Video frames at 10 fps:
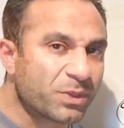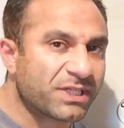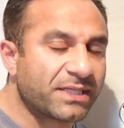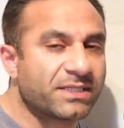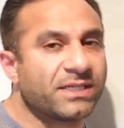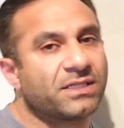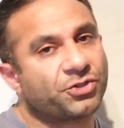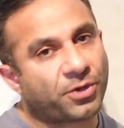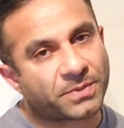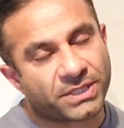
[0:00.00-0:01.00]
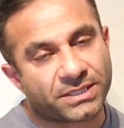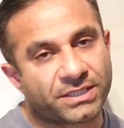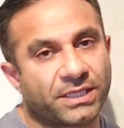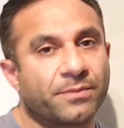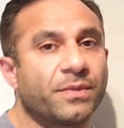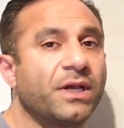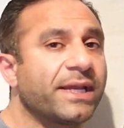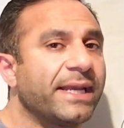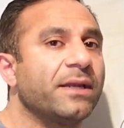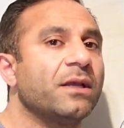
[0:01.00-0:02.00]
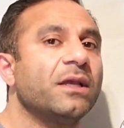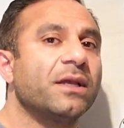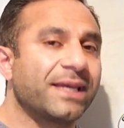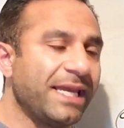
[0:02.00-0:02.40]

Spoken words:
supersets in, drop sets in, but again,